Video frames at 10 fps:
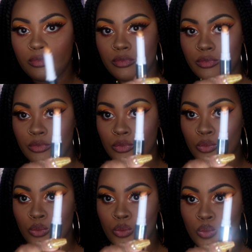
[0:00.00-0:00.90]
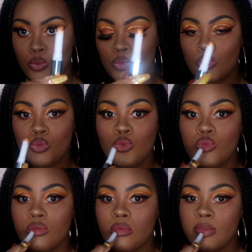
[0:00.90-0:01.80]
And this one is
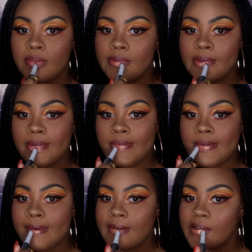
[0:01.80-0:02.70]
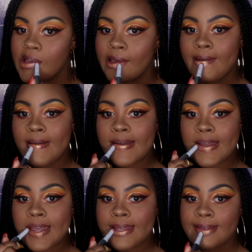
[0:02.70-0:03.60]
What's Your Number?
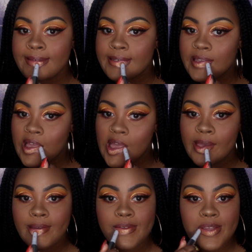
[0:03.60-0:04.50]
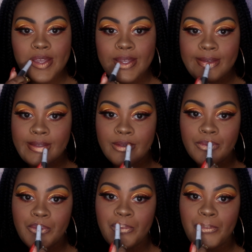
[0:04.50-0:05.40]
It's a beautiful
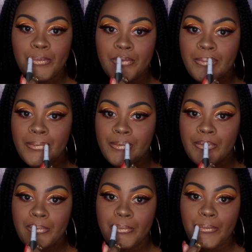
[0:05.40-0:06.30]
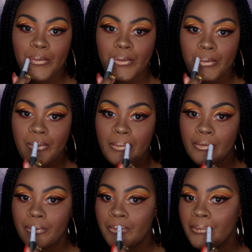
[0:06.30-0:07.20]
gold. I think it goes the
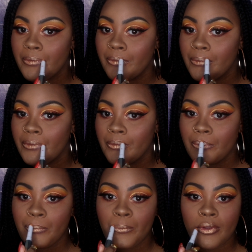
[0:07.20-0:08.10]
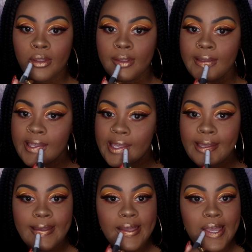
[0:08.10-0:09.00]
best with this look. Which one do
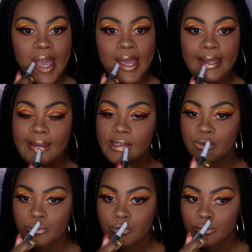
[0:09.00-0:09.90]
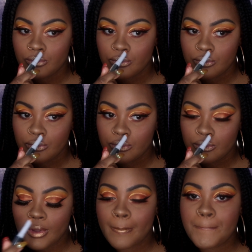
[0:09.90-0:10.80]
you think goes the best with this look?
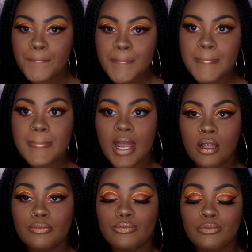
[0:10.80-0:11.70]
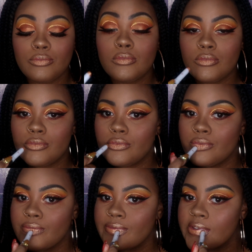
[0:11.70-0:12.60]
Comment below. And these
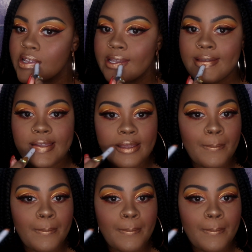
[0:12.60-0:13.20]
lips smell amazing.